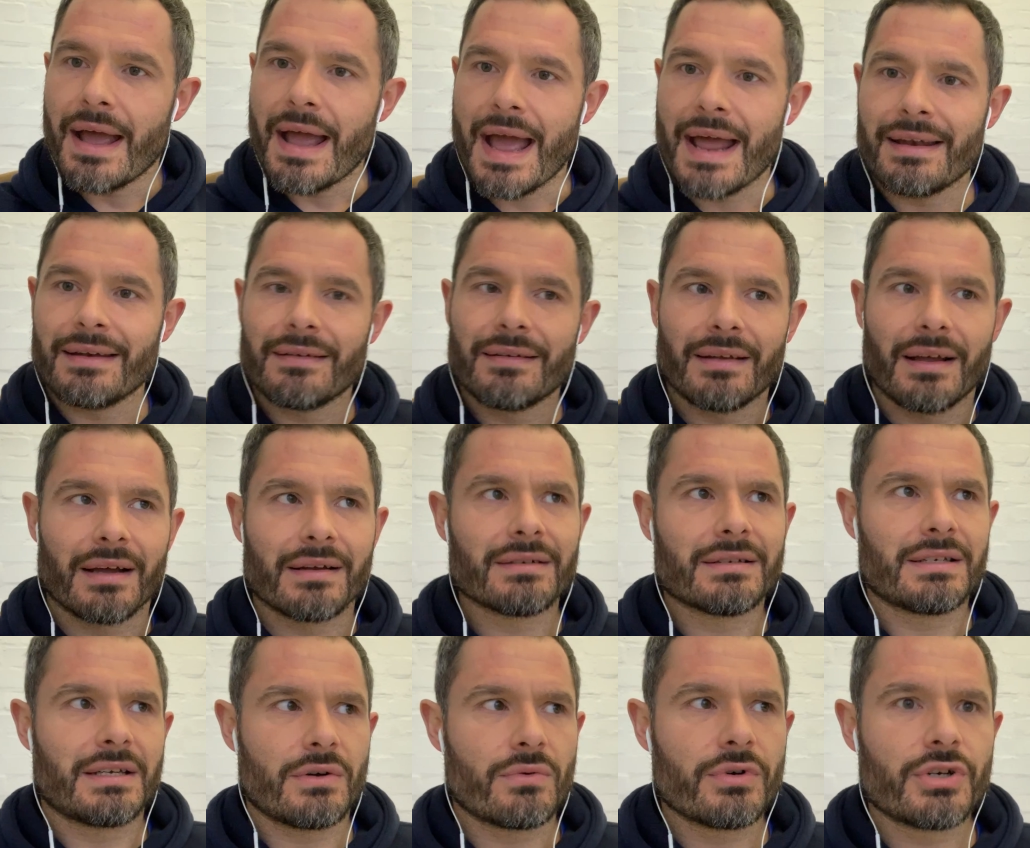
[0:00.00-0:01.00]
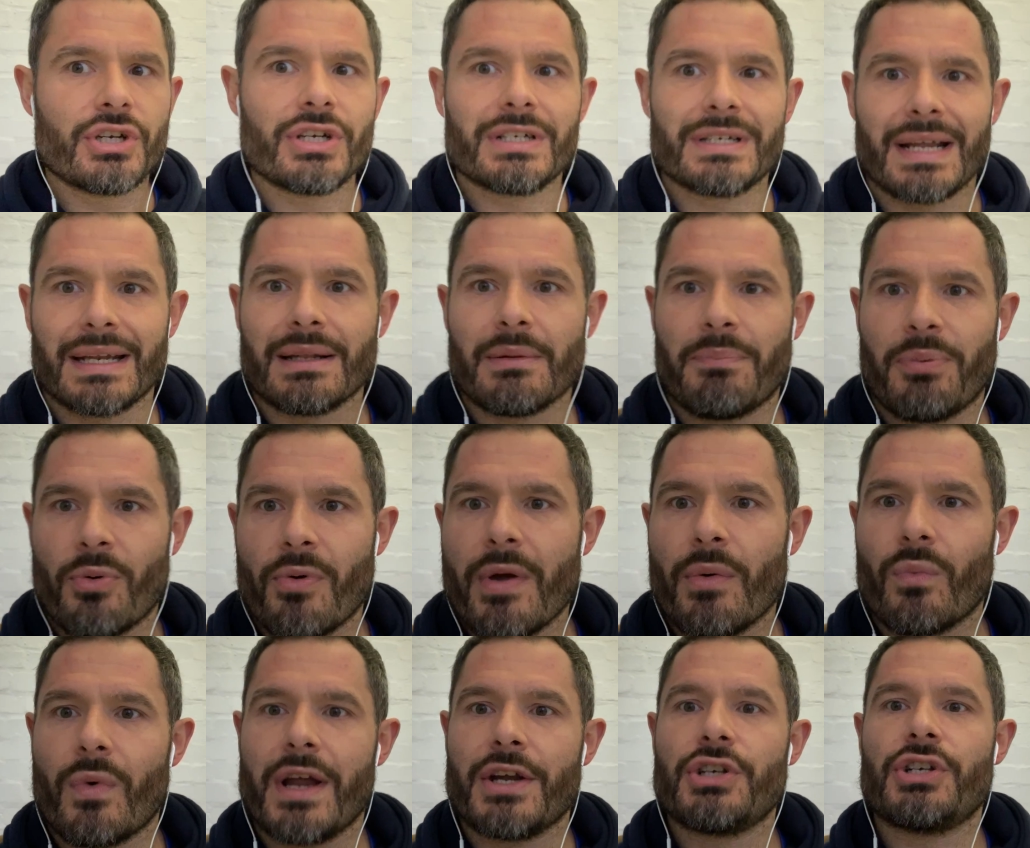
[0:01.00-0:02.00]
And until she's at the
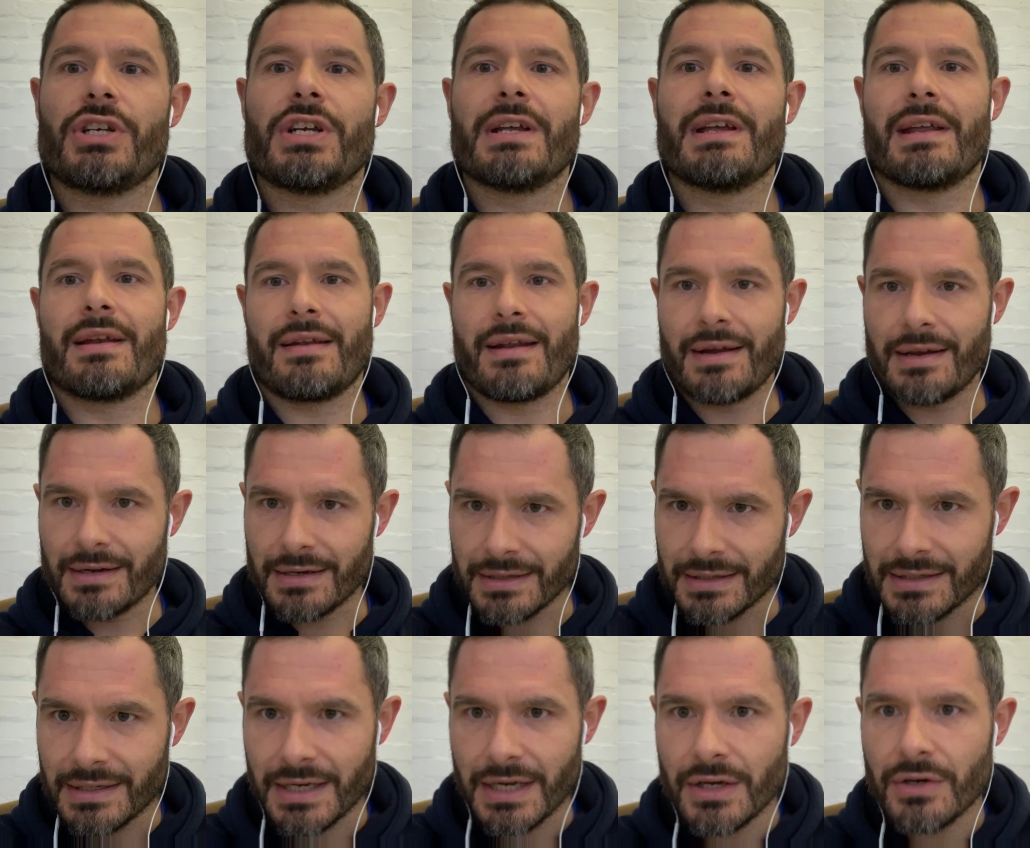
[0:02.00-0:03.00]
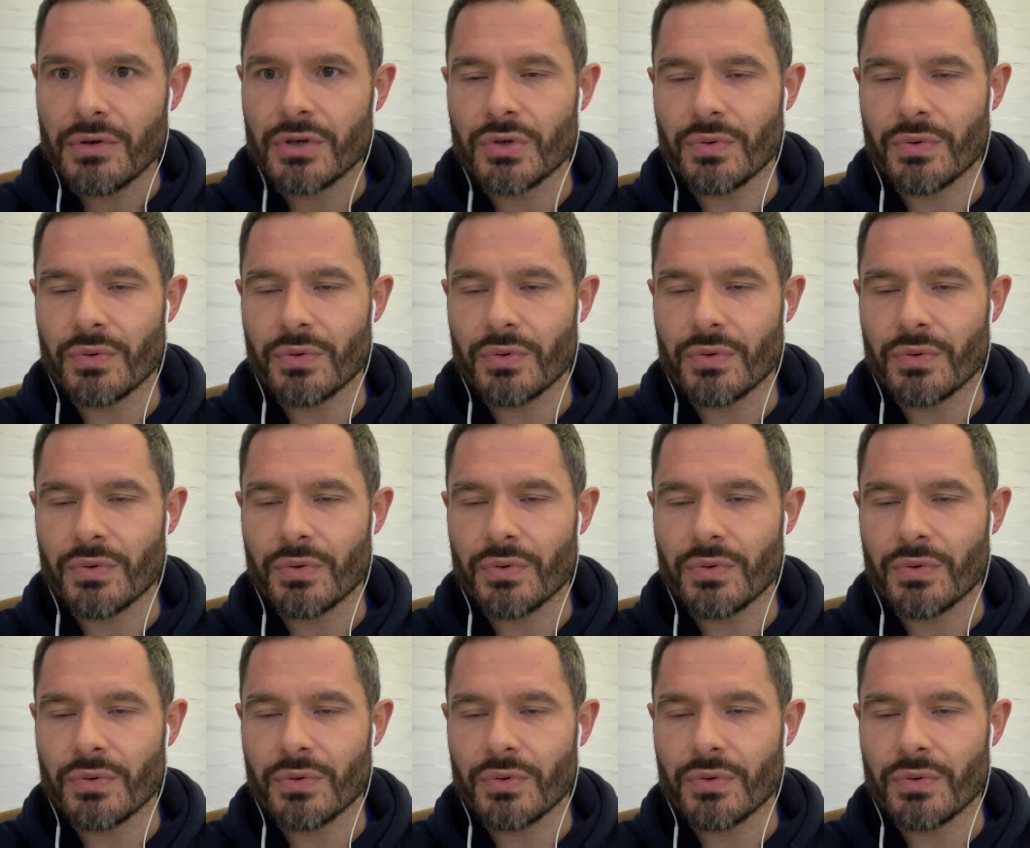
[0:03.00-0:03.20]
point where she can then continue